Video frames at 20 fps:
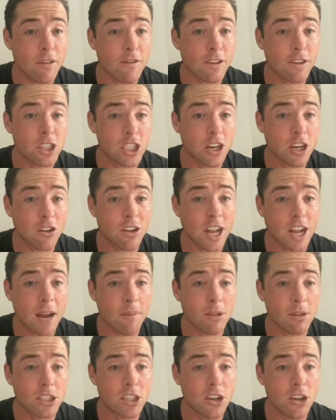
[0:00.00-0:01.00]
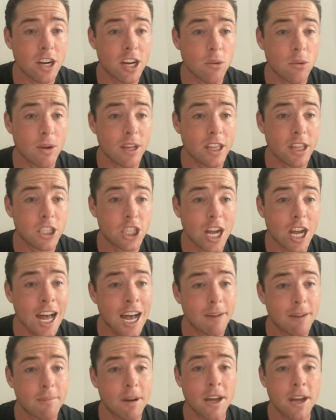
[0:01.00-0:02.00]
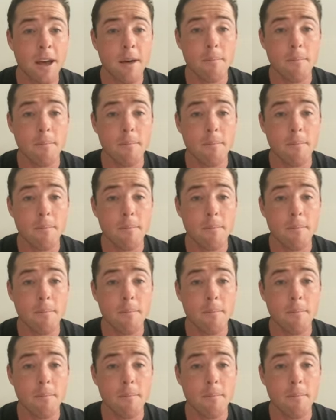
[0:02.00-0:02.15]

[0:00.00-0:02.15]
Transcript: Fitzgerald an opportunity to win the job,